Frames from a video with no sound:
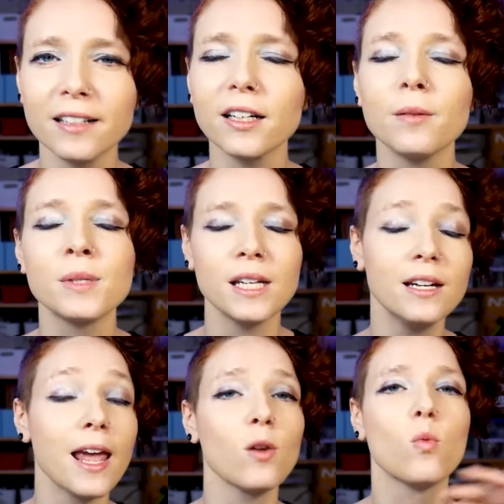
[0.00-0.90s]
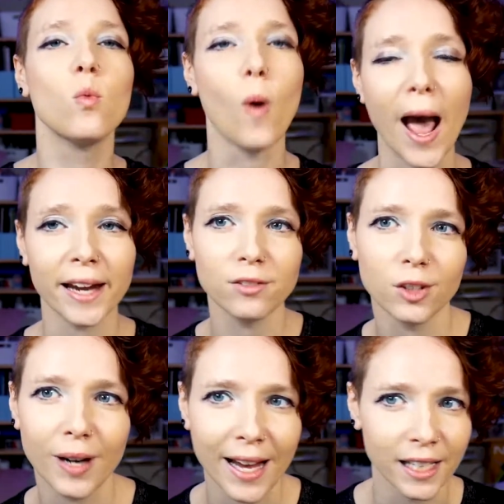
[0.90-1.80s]
comes in a wide
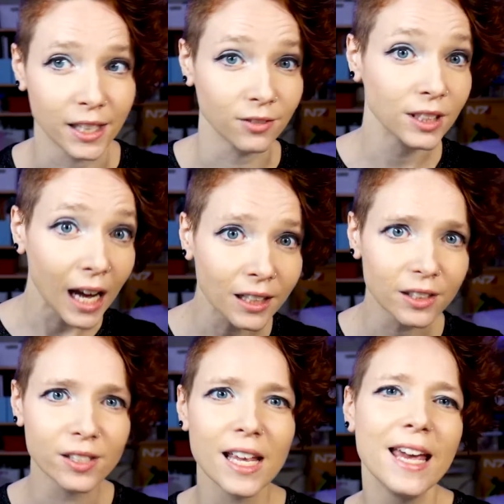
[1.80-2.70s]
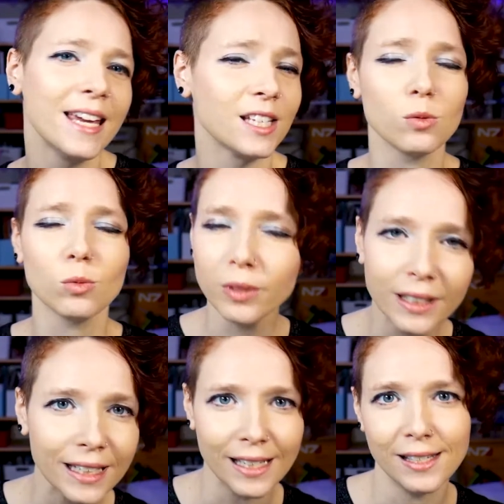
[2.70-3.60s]
variety of colors. It's really
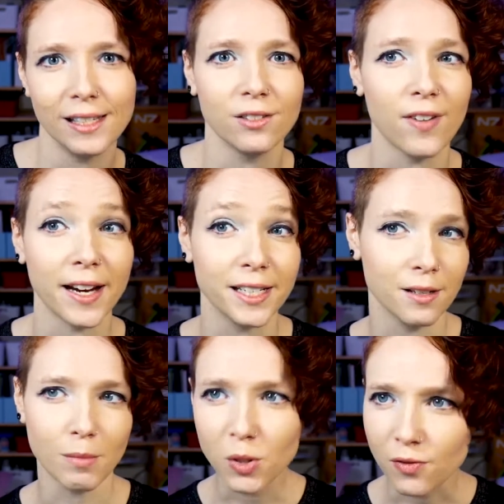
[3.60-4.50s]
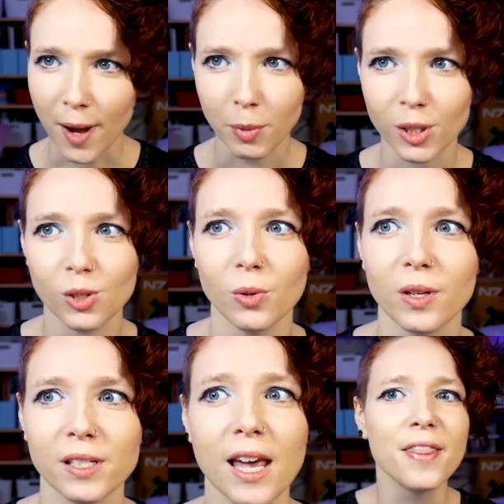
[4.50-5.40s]
easy to find in most fabric stores.
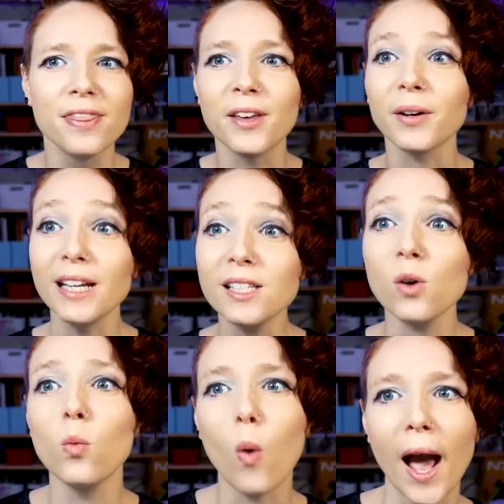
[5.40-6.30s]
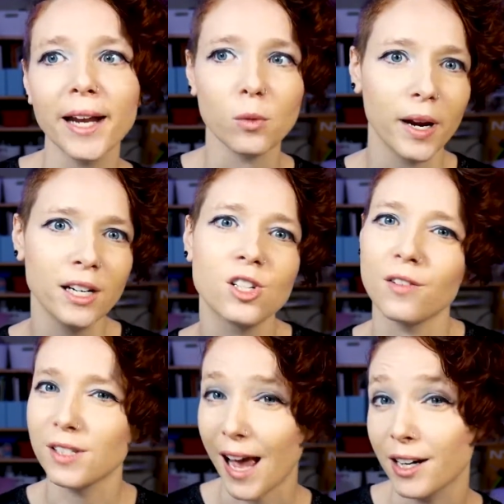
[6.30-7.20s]
There is a wide range of
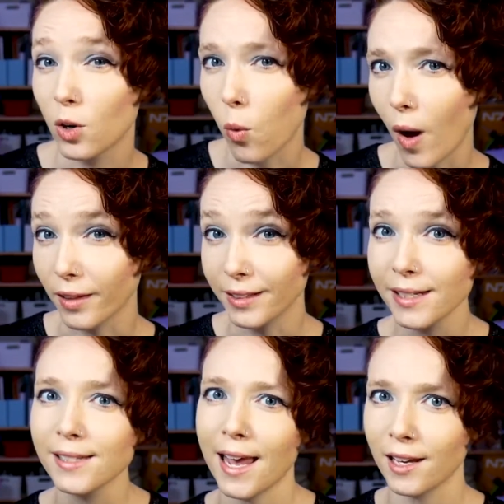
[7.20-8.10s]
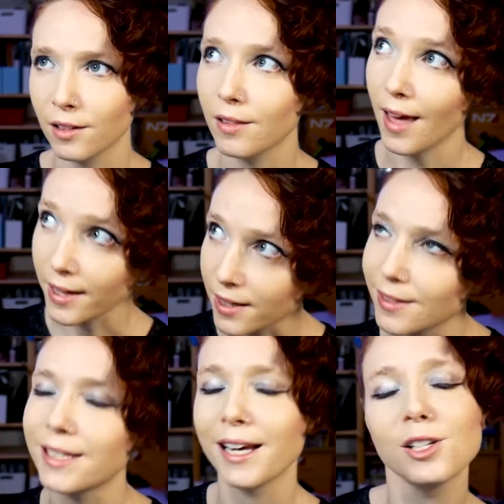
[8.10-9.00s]
satin qualities, and that does
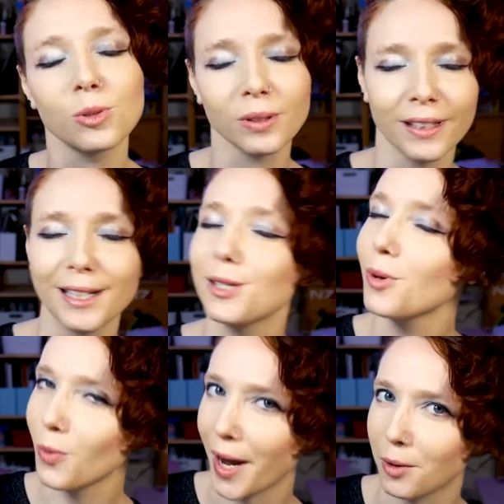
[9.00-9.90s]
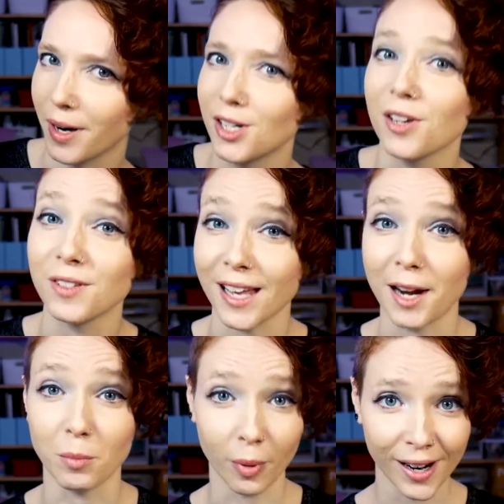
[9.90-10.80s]
tend to relate to a wide range of satin
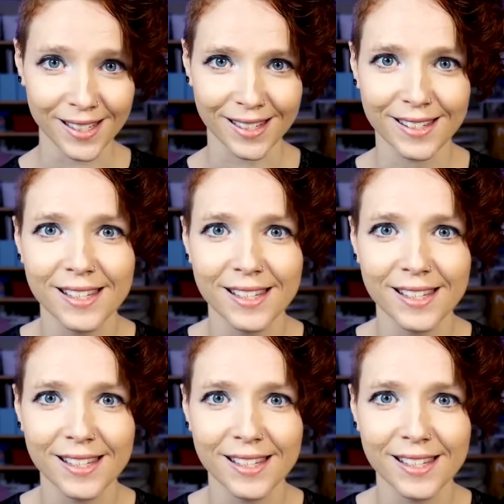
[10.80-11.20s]
prices.